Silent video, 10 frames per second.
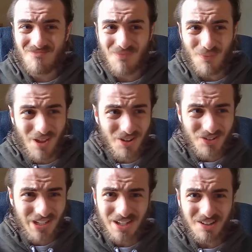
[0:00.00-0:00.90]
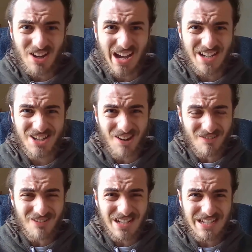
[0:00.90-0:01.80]
I honestly don't know. I
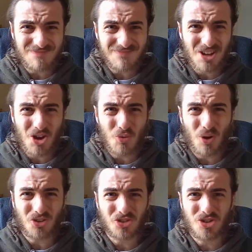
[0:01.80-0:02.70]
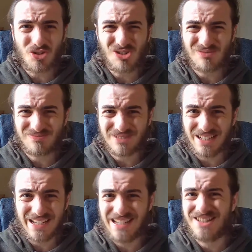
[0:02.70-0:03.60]
don't really know what to
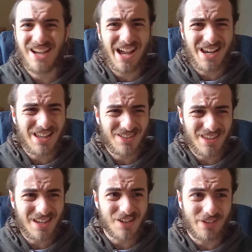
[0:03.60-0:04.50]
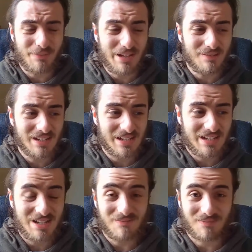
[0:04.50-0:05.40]
entirely think of it. I mean,
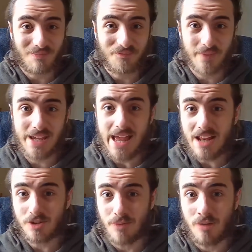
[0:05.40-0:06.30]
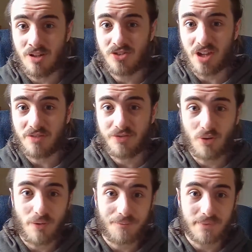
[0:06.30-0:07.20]
it has moments. I
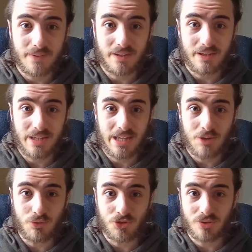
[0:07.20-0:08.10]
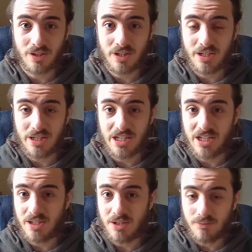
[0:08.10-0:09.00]
thought it was.
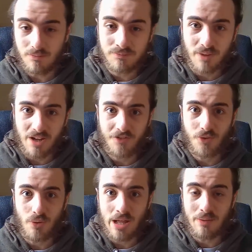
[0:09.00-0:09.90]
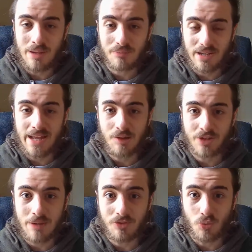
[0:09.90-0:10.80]
I thought I'm glad I was
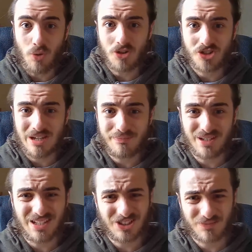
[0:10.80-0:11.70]
able to watch it, but